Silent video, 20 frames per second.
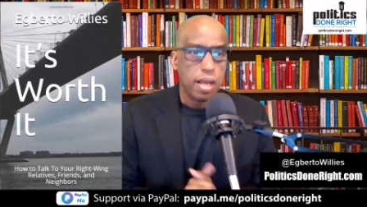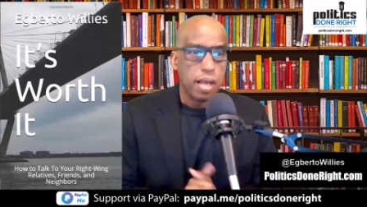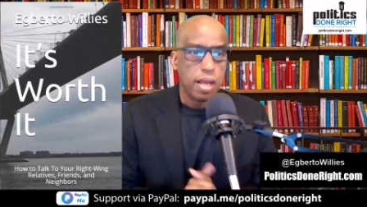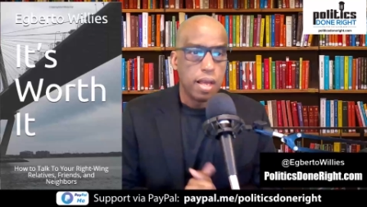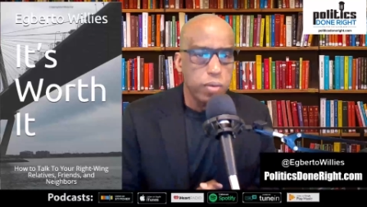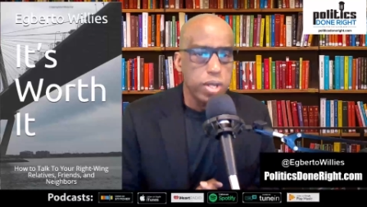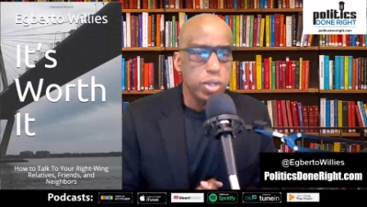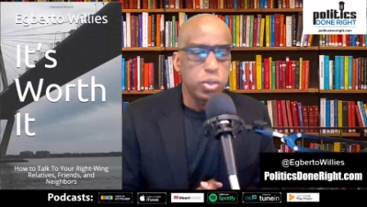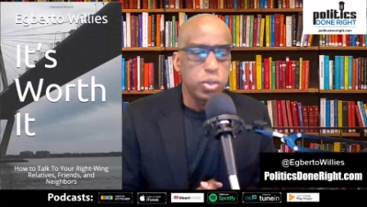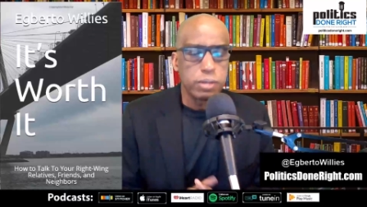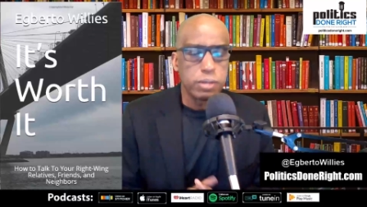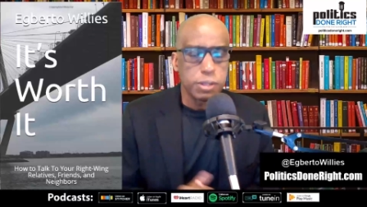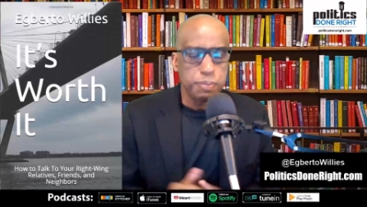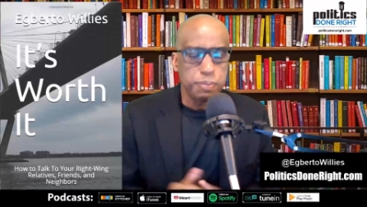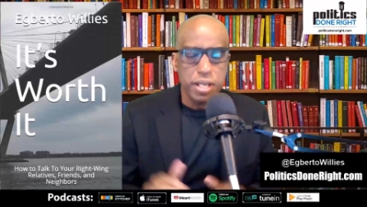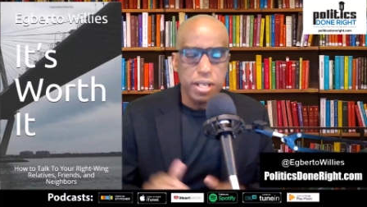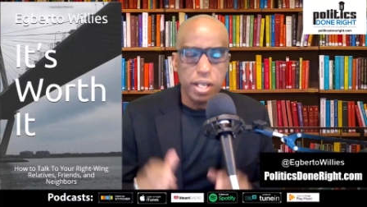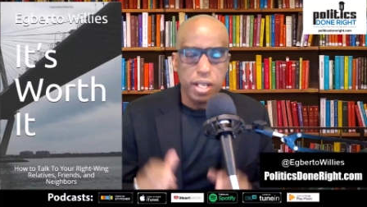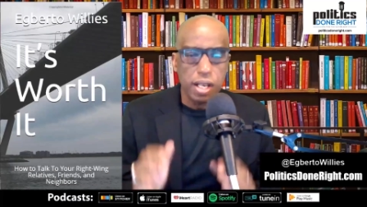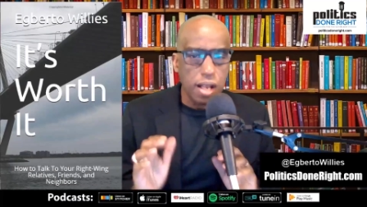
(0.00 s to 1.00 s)
We
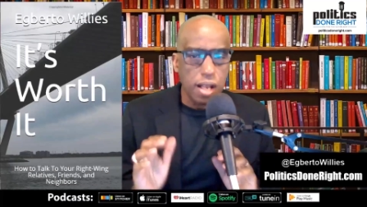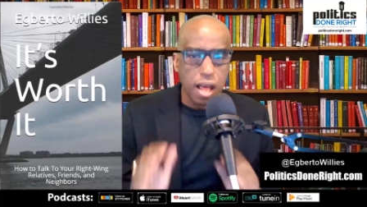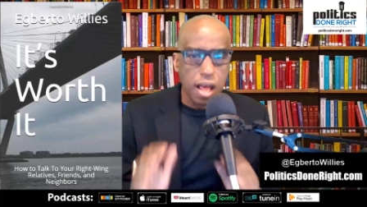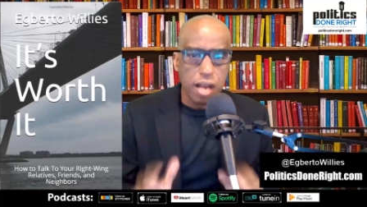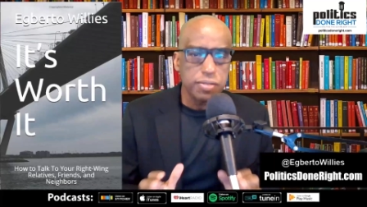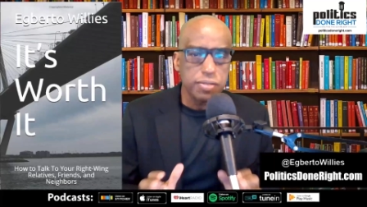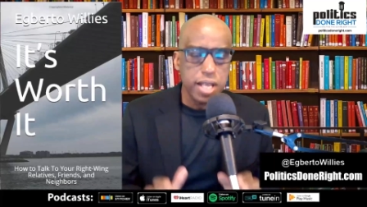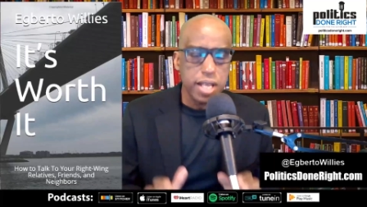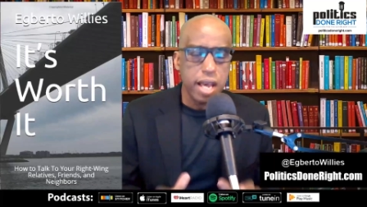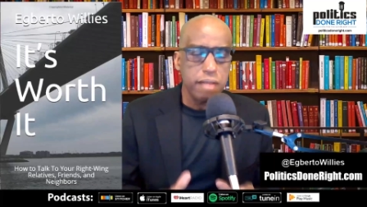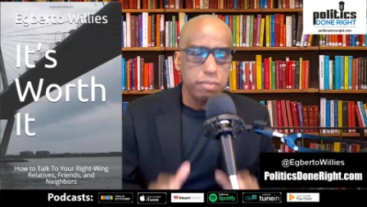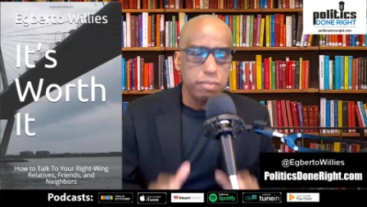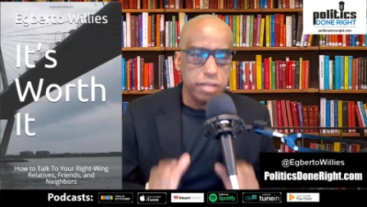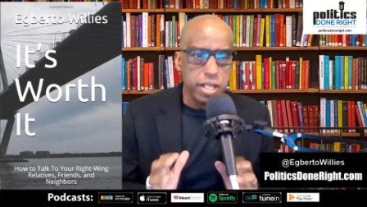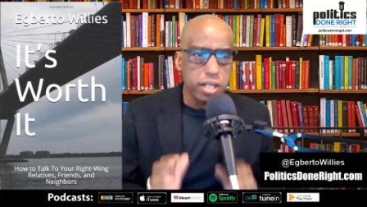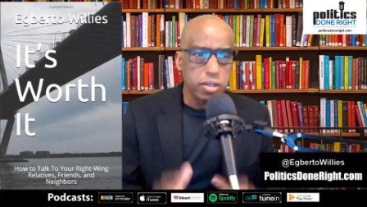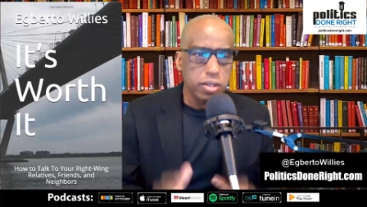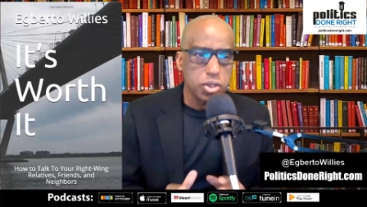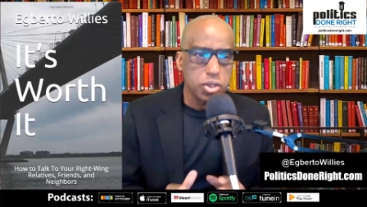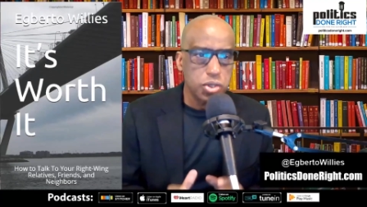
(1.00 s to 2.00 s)
spend a lot of time
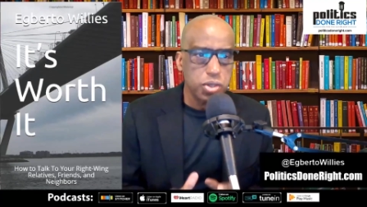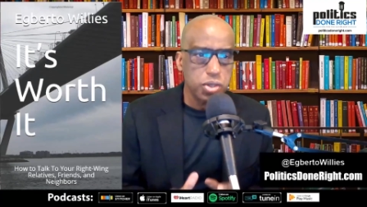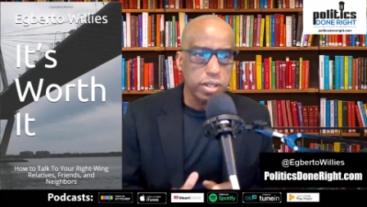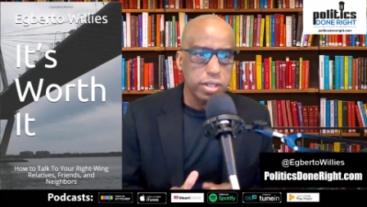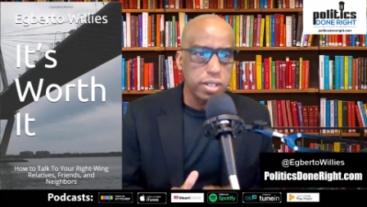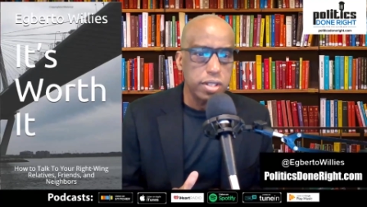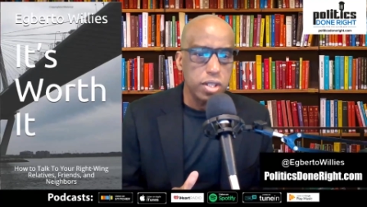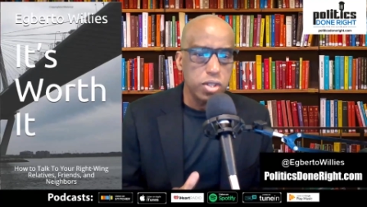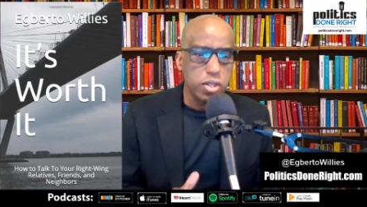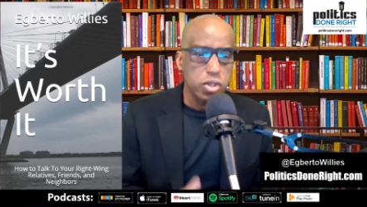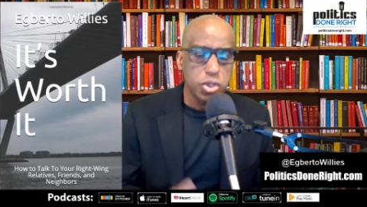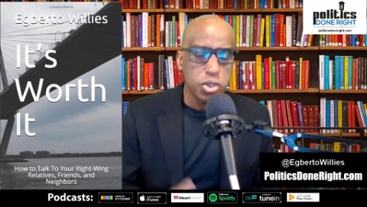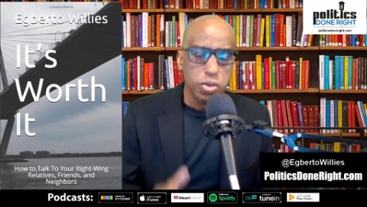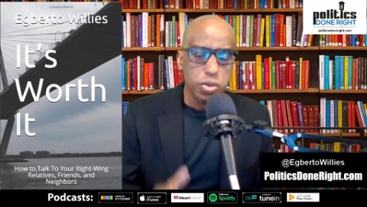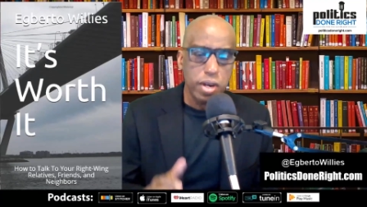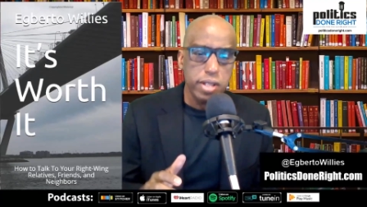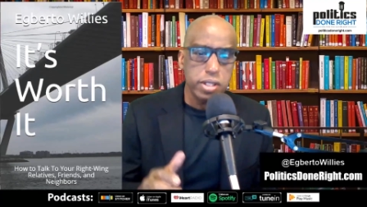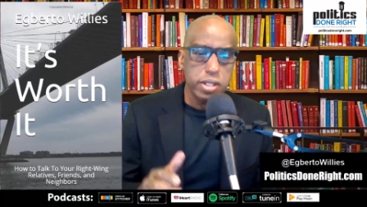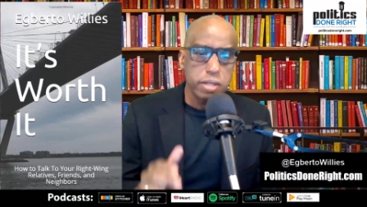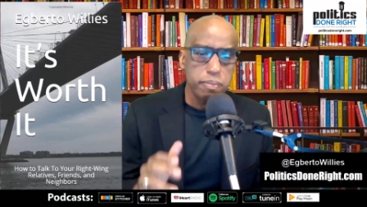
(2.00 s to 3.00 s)
deconstructing the news,
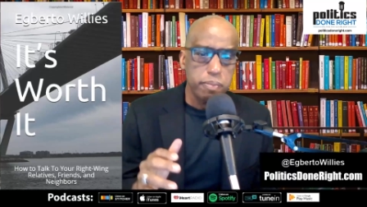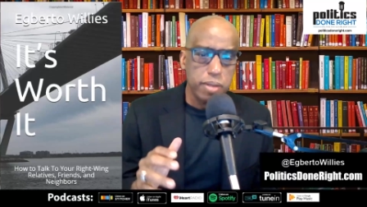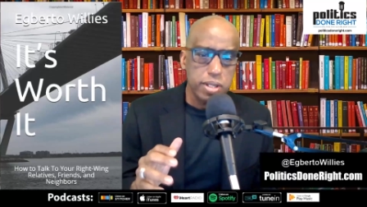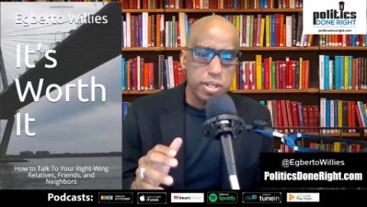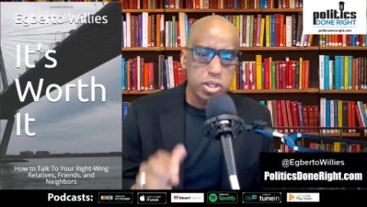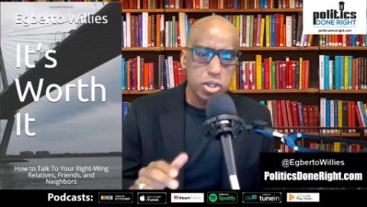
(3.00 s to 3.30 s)
trying to